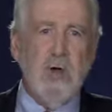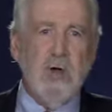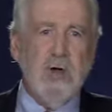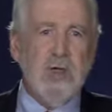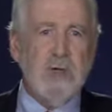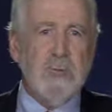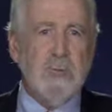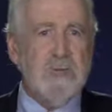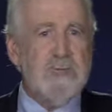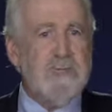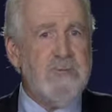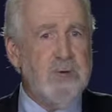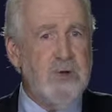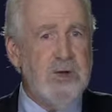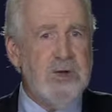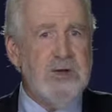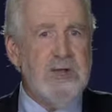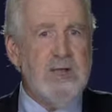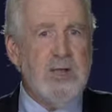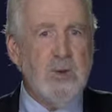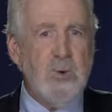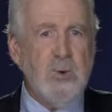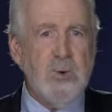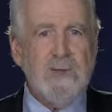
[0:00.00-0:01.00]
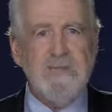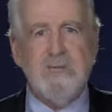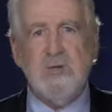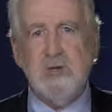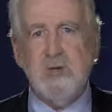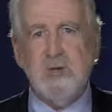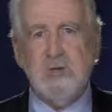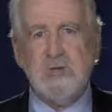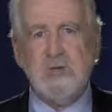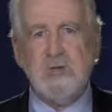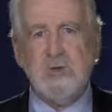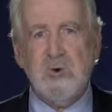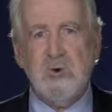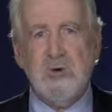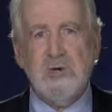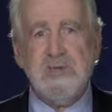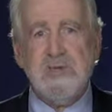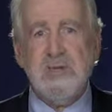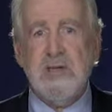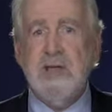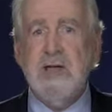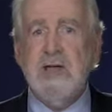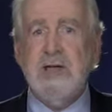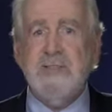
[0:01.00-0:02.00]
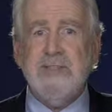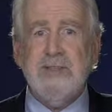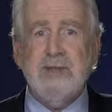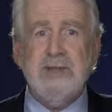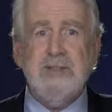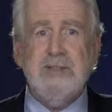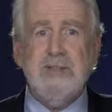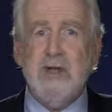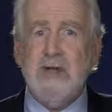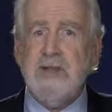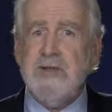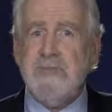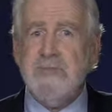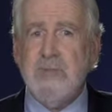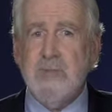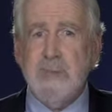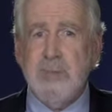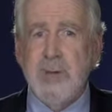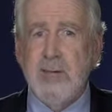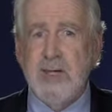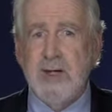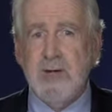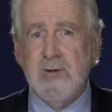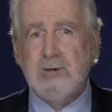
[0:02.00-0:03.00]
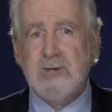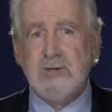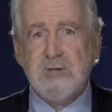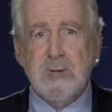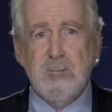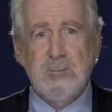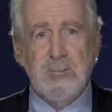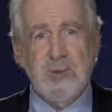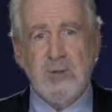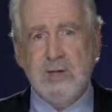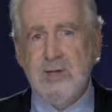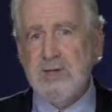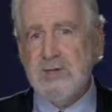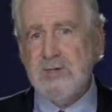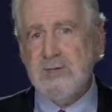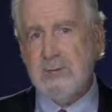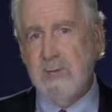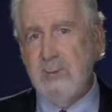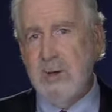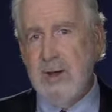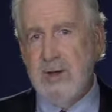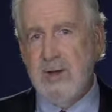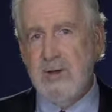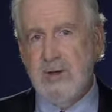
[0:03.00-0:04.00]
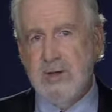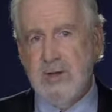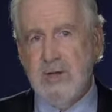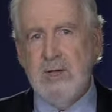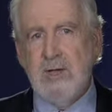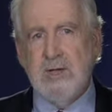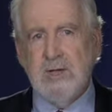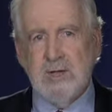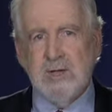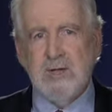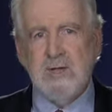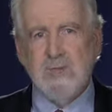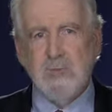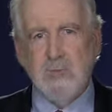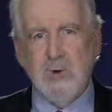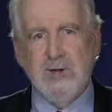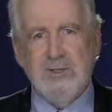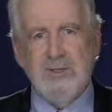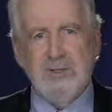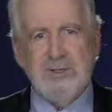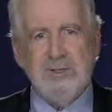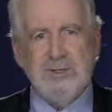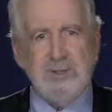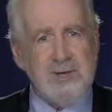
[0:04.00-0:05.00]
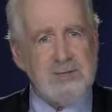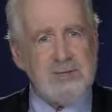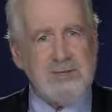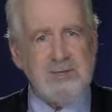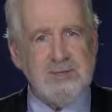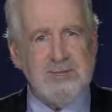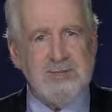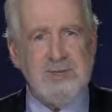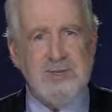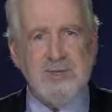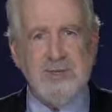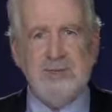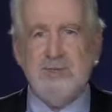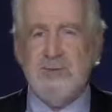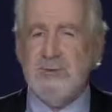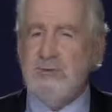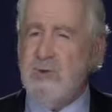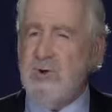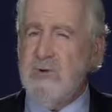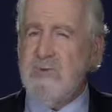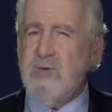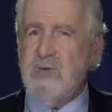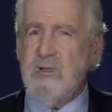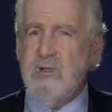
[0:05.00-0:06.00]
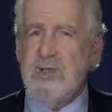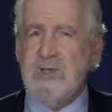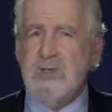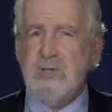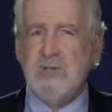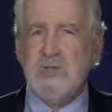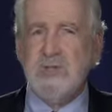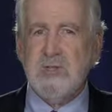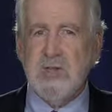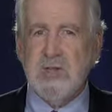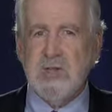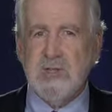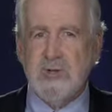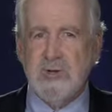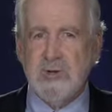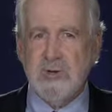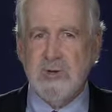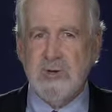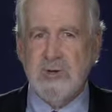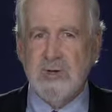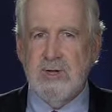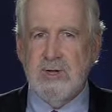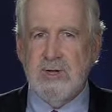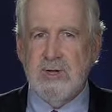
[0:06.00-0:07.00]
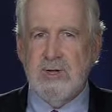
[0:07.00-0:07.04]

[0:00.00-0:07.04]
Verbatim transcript: argument for ending a revenue source that none of the payers complains about is one that doesn't tend to move the legislature.